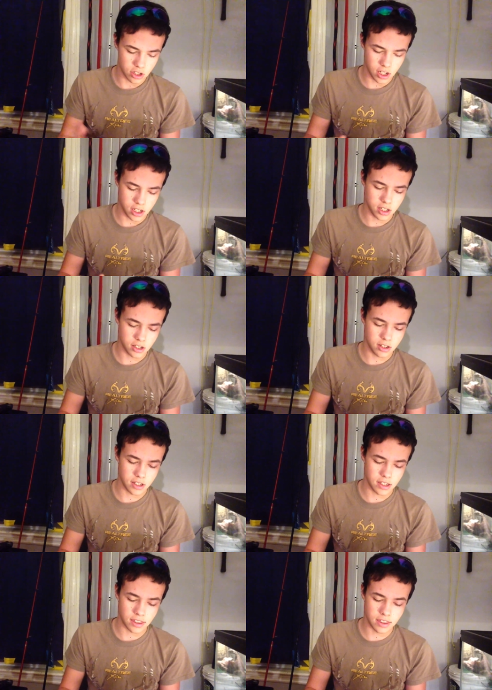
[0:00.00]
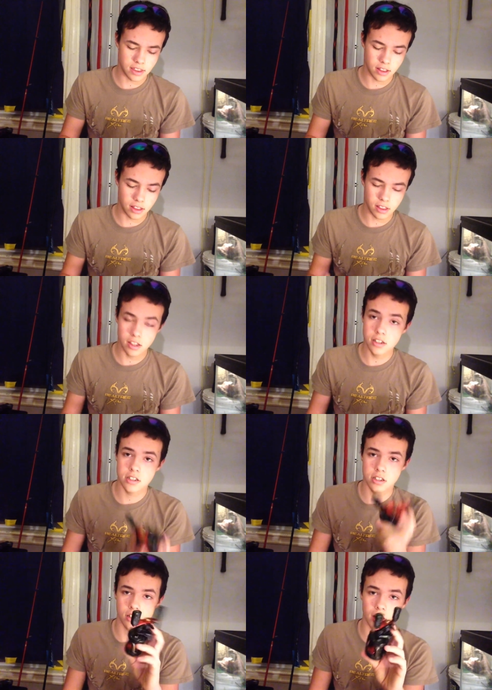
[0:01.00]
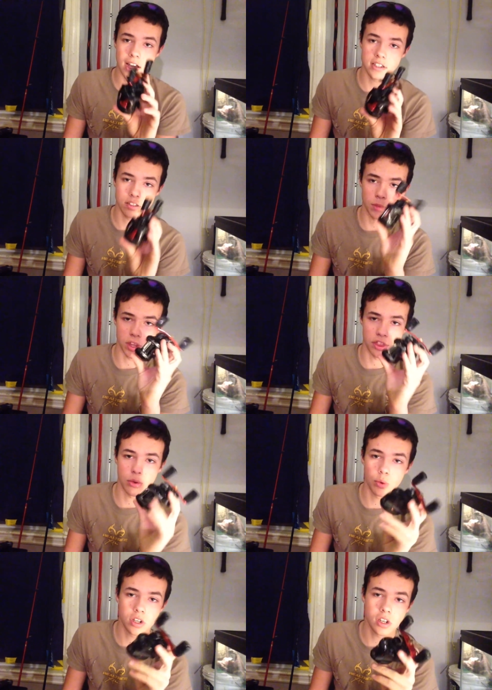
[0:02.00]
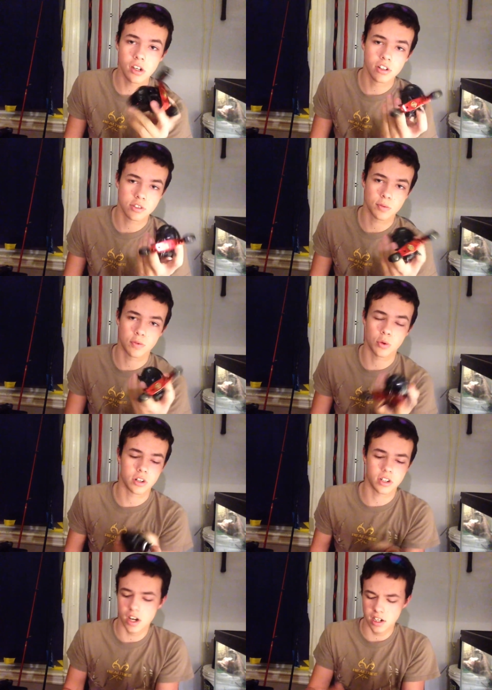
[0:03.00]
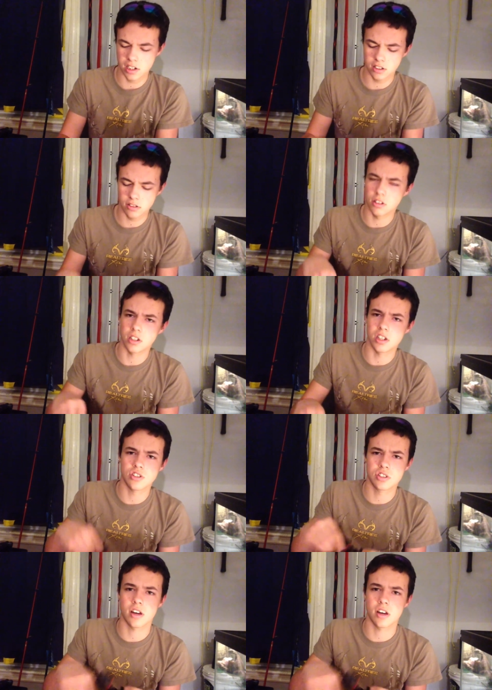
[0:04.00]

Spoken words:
And this lasted me 3 years before it the gears